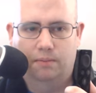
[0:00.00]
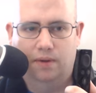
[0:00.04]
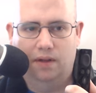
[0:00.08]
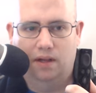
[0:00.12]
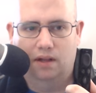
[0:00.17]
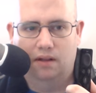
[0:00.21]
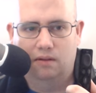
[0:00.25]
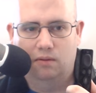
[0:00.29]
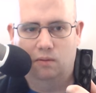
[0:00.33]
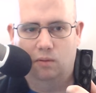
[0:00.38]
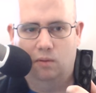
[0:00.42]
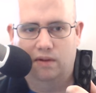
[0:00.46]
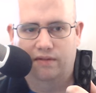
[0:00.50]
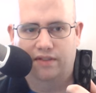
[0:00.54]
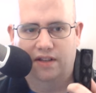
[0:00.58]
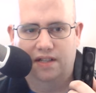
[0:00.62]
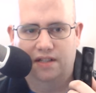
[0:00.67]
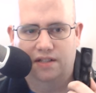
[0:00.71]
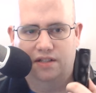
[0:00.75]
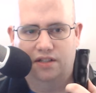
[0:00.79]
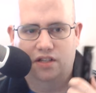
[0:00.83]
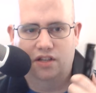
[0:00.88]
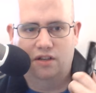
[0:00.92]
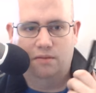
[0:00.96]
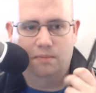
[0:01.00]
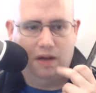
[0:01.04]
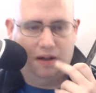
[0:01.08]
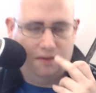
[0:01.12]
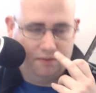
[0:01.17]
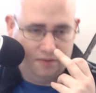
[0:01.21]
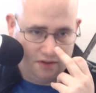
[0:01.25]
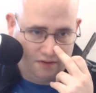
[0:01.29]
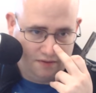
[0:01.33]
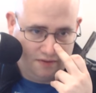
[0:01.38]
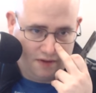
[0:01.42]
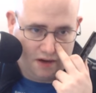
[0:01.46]
but within two
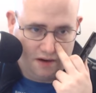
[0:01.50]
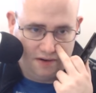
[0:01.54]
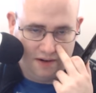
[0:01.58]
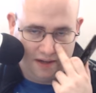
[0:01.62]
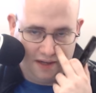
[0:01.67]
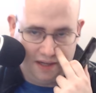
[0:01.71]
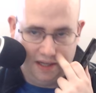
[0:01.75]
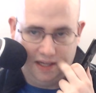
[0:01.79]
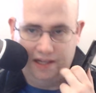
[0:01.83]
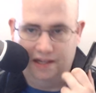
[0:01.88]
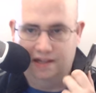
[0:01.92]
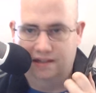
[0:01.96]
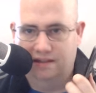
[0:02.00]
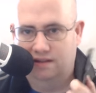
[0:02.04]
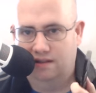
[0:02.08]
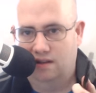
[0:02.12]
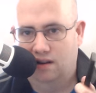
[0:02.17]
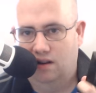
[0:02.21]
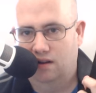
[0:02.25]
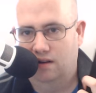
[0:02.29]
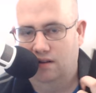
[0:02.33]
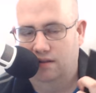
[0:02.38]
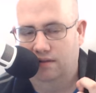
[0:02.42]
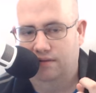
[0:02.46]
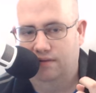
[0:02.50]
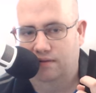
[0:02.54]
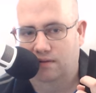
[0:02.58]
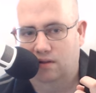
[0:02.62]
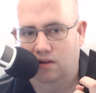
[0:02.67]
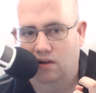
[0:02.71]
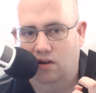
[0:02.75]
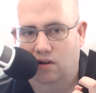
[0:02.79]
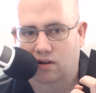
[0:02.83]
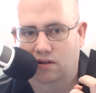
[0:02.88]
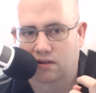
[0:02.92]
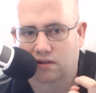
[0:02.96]
months of owning it, it's kind of
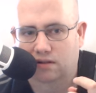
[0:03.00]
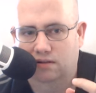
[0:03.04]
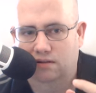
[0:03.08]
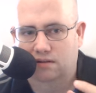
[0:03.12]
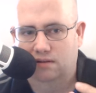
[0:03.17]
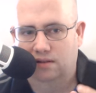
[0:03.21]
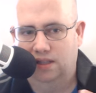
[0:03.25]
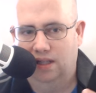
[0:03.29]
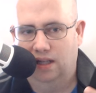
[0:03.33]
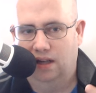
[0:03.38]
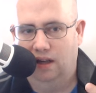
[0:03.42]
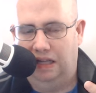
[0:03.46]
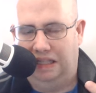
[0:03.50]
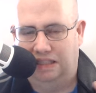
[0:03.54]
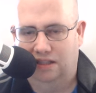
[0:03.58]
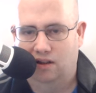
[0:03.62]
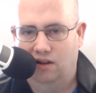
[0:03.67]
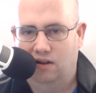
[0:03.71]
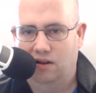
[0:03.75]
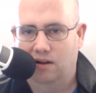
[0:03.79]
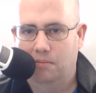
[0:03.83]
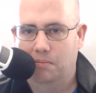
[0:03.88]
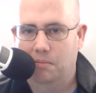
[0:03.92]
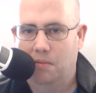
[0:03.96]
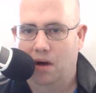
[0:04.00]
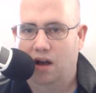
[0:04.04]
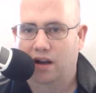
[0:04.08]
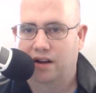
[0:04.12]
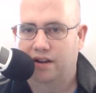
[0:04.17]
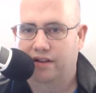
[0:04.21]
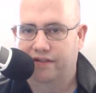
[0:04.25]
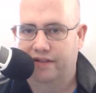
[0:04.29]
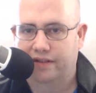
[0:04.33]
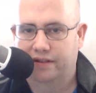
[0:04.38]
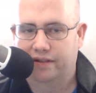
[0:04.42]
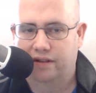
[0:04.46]
gotten, you know, it's got a
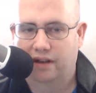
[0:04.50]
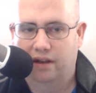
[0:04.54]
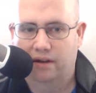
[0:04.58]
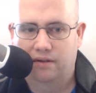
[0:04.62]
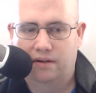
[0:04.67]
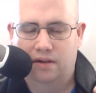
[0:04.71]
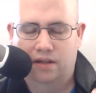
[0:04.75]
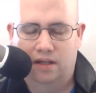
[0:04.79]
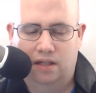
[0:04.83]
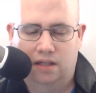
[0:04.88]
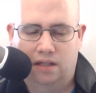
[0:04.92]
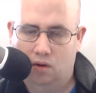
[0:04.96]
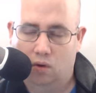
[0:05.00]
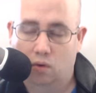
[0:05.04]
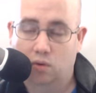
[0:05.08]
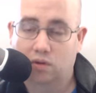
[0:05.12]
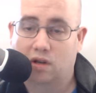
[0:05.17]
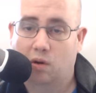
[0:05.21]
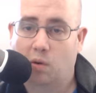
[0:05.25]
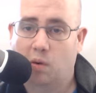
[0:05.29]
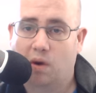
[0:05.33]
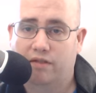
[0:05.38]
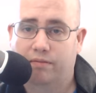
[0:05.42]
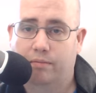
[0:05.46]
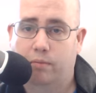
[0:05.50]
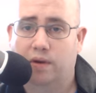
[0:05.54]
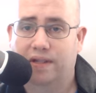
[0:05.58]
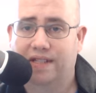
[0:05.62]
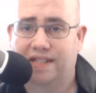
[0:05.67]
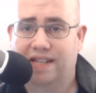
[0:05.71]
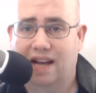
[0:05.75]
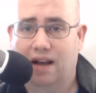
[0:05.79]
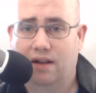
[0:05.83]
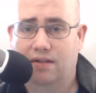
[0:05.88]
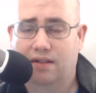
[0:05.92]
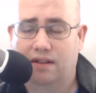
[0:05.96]
mind of its own. Also, worth
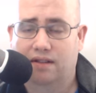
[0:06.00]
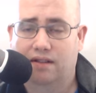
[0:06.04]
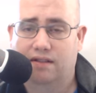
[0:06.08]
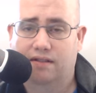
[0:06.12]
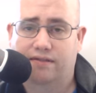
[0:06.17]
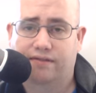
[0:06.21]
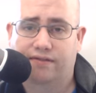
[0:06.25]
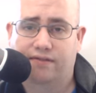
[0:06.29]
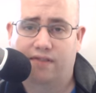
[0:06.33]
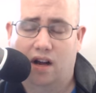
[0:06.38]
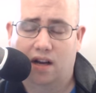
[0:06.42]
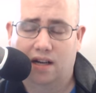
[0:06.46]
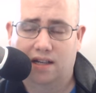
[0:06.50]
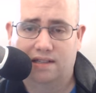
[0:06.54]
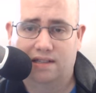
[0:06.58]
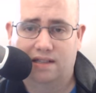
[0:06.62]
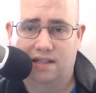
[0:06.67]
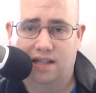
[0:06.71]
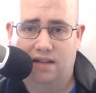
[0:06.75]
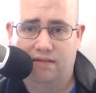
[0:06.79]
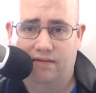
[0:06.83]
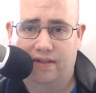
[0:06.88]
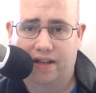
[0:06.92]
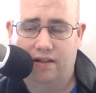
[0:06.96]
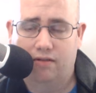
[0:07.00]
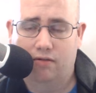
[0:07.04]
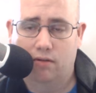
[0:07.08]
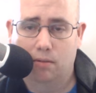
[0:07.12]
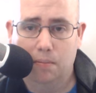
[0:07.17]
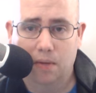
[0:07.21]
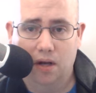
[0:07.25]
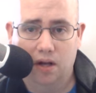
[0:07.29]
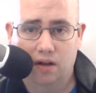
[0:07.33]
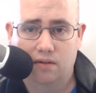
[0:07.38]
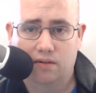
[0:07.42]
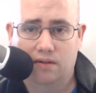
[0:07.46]
pointing out that the Fire TV
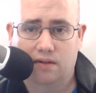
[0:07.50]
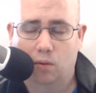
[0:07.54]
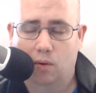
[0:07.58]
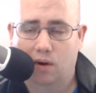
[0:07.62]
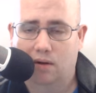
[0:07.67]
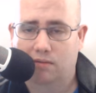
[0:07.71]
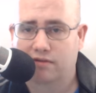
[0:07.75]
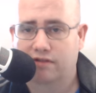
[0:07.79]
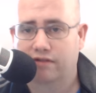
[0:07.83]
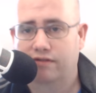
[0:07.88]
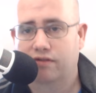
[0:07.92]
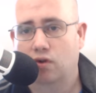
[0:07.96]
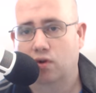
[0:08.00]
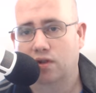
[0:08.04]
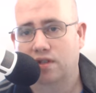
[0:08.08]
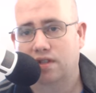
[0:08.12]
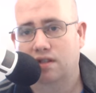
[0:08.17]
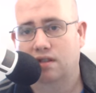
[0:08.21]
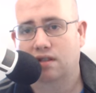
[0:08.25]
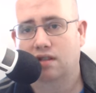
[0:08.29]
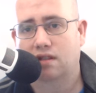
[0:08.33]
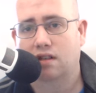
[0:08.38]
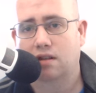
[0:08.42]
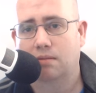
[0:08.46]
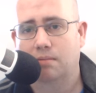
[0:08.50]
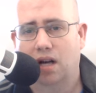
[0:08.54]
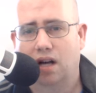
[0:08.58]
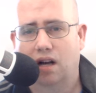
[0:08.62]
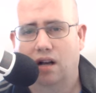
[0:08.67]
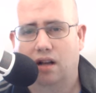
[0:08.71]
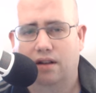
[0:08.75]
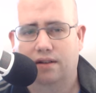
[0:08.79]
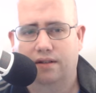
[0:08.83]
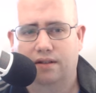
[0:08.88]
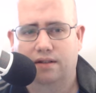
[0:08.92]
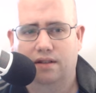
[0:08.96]
remote, the one with voice
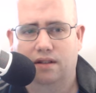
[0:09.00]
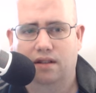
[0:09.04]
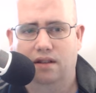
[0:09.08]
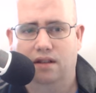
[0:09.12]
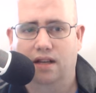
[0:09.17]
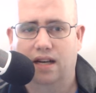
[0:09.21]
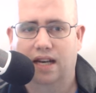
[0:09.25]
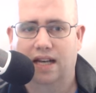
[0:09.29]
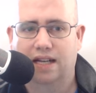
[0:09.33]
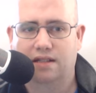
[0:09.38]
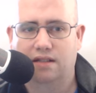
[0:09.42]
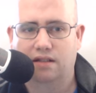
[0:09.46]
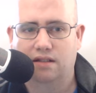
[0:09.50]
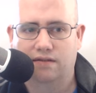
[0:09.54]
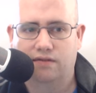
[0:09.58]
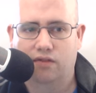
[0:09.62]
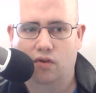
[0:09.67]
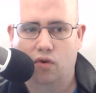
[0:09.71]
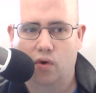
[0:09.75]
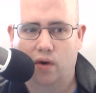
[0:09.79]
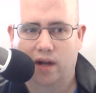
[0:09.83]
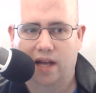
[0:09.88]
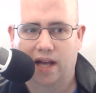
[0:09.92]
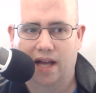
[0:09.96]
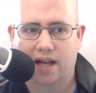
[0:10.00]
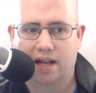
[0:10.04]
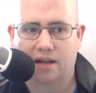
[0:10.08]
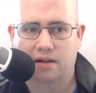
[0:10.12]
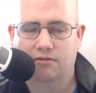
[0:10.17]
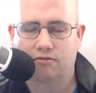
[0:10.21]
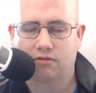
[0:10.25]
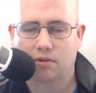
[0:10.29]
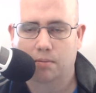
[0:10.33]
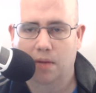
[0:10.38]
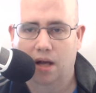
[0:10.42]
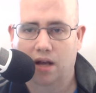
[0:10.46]
command and the latest
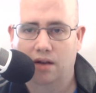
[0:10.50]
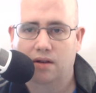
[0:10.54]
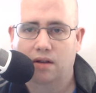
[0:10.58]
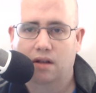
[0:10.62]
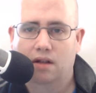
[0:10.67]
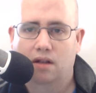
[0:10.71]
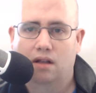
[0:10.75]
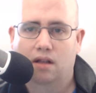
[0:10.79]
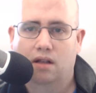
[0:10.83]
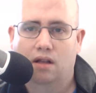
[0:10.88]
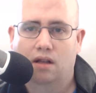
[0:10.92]
4K remote,